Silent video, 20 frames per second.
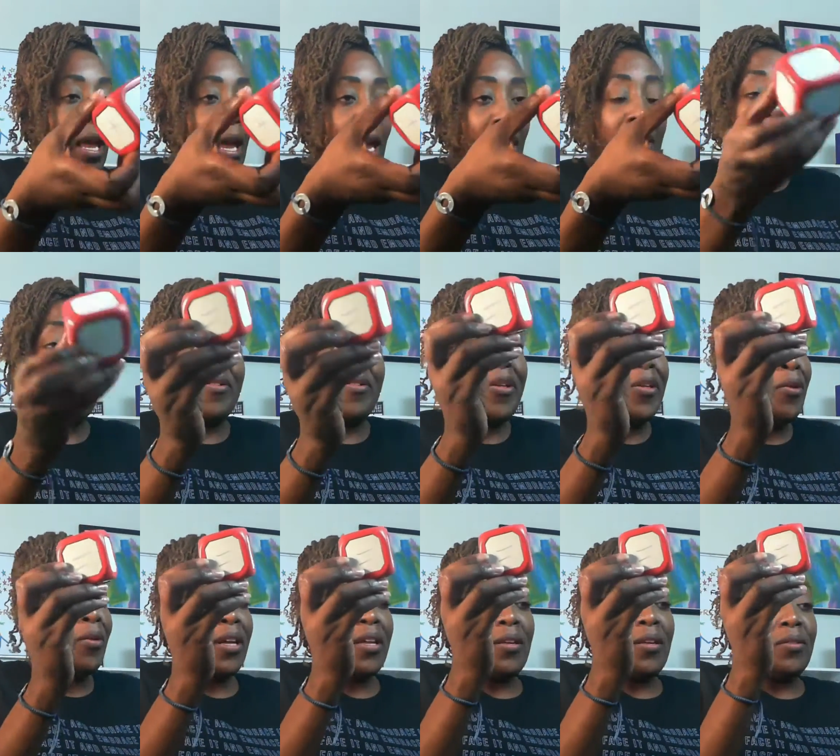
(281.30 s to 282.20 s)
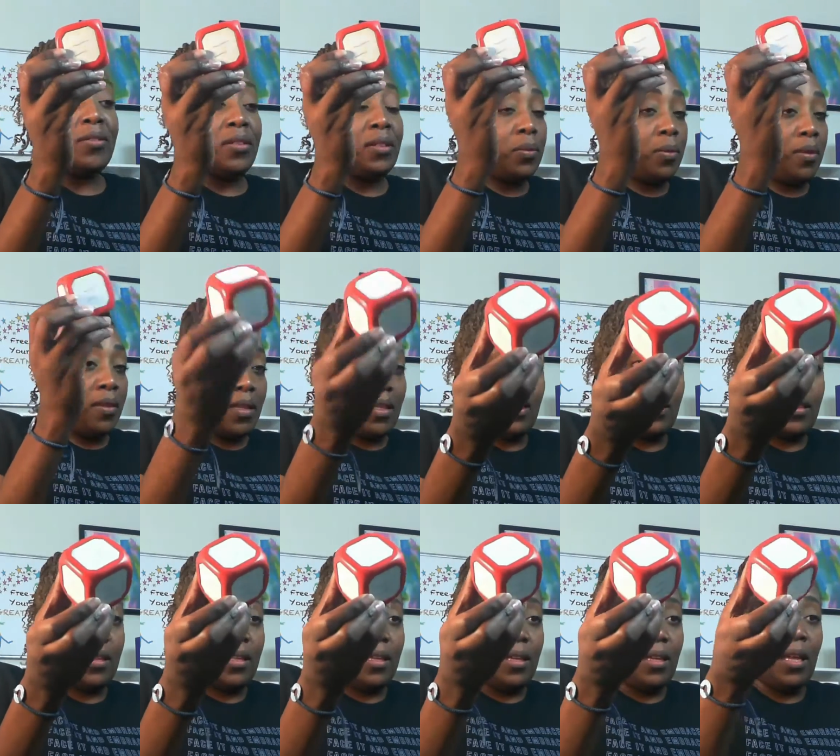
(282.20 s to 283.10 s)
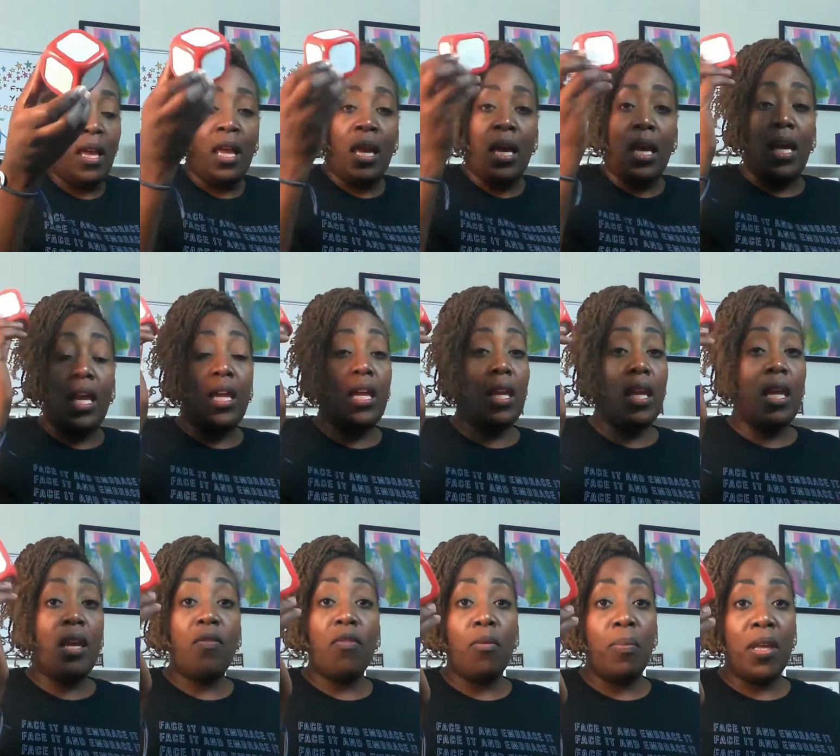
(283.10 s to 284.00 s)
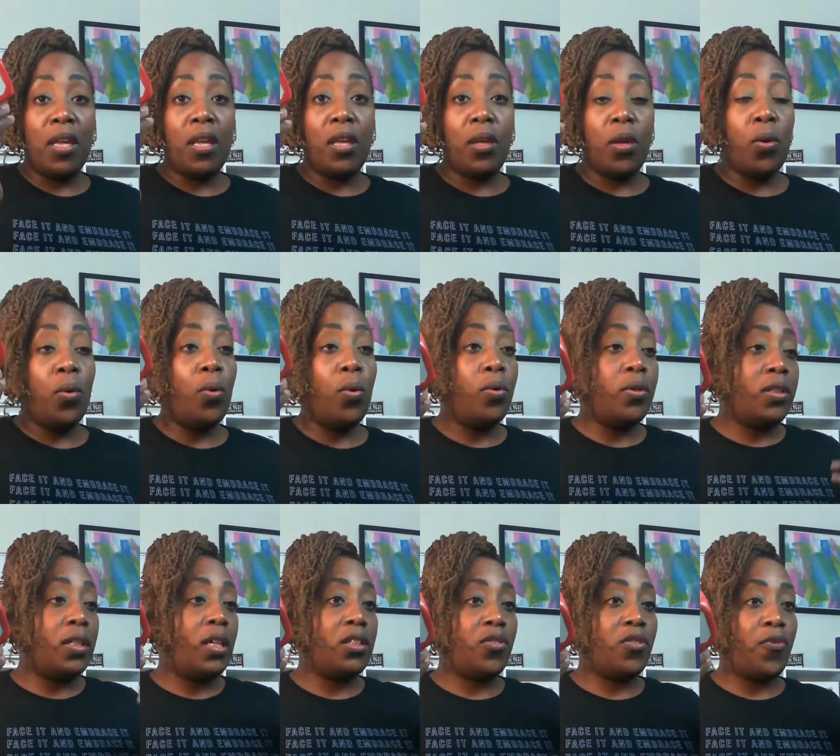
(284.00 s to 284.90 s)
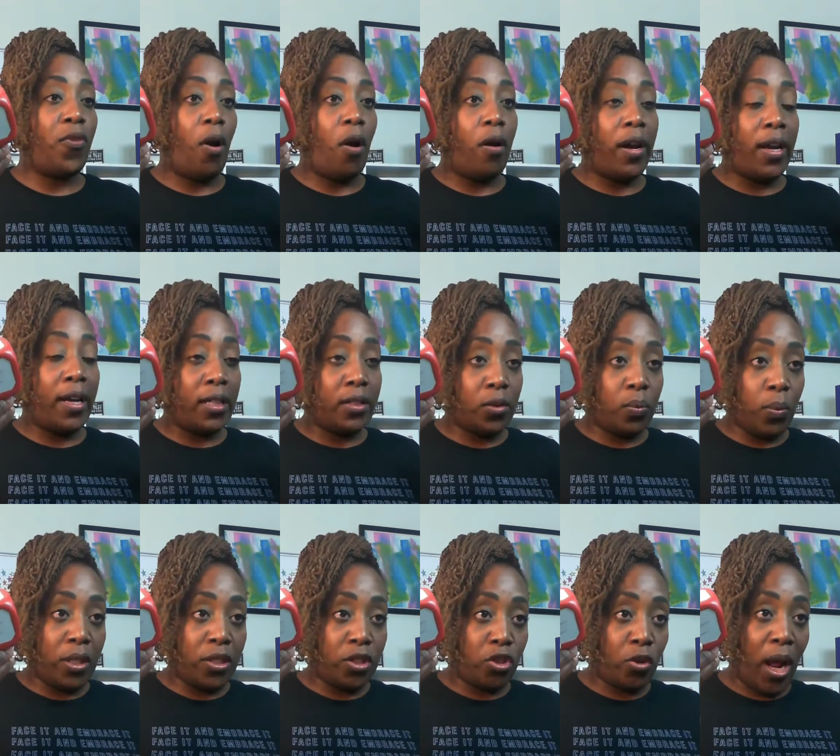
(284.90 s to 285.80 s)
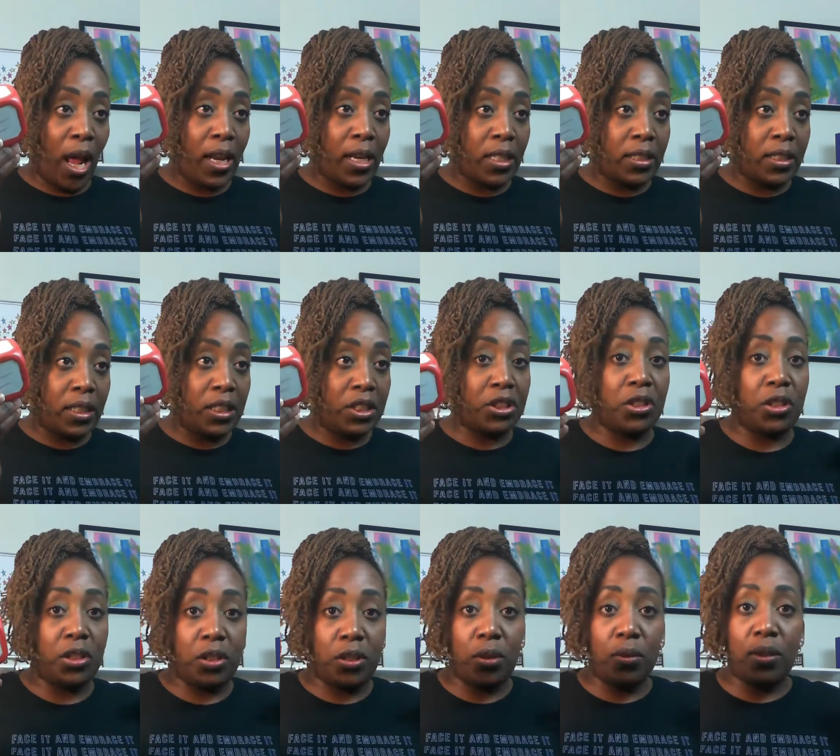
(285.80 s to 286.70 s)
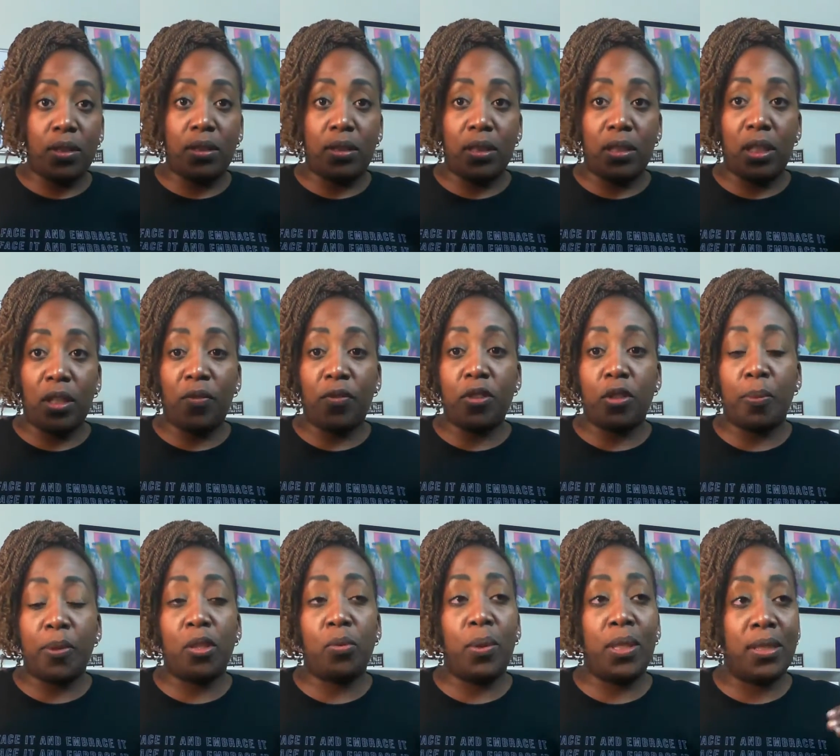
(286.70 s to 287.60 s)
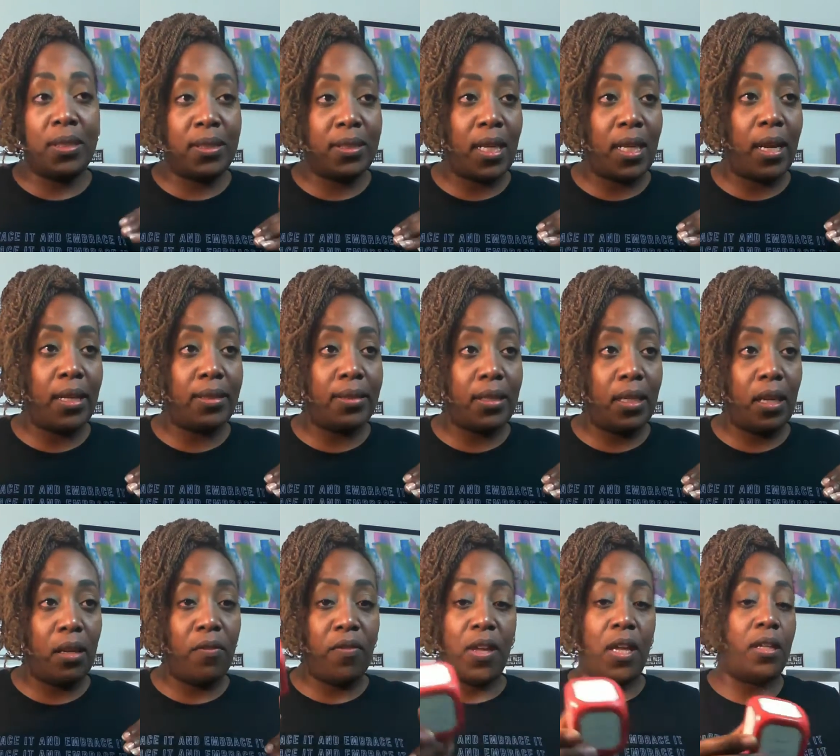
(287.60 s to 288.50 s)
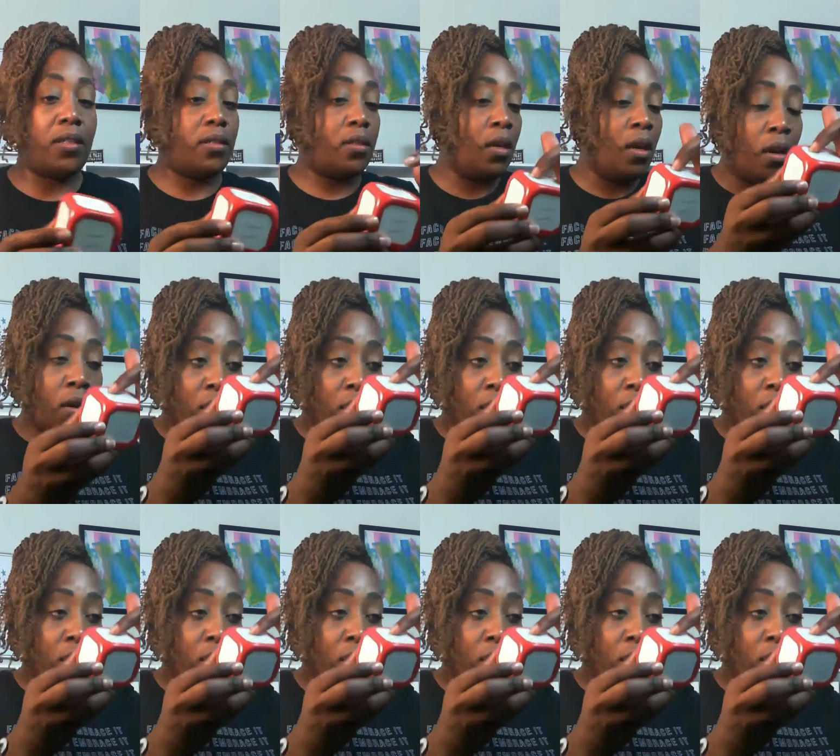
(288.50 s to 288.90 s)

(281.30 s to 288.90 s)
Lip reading: And so you can use this with anything. It can even be used as far as when trying to teach the students the difference between settings and events,